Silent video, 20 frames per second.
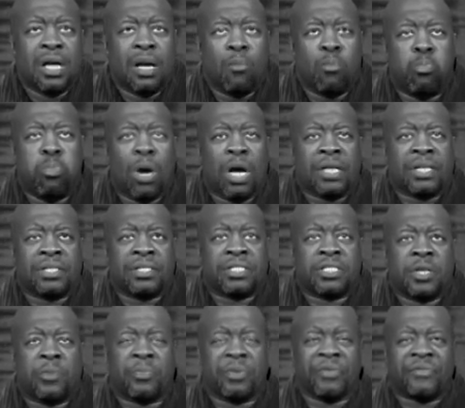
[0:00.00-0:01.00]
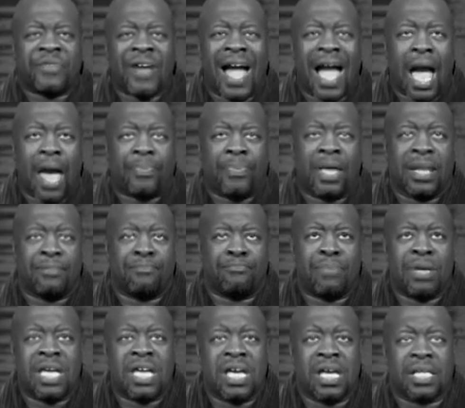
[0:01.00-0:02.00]
but to provide that
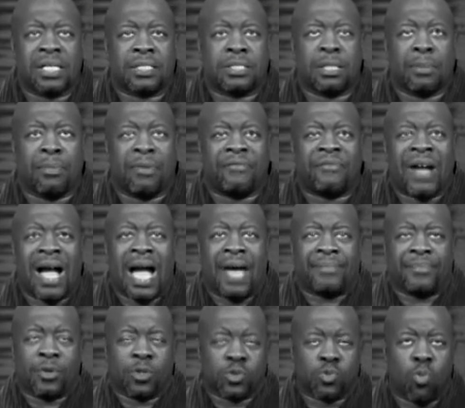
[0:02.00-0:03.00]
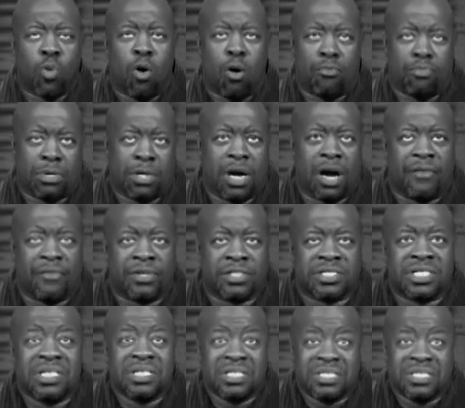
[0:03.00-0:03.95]
bed, to provide those warm covers,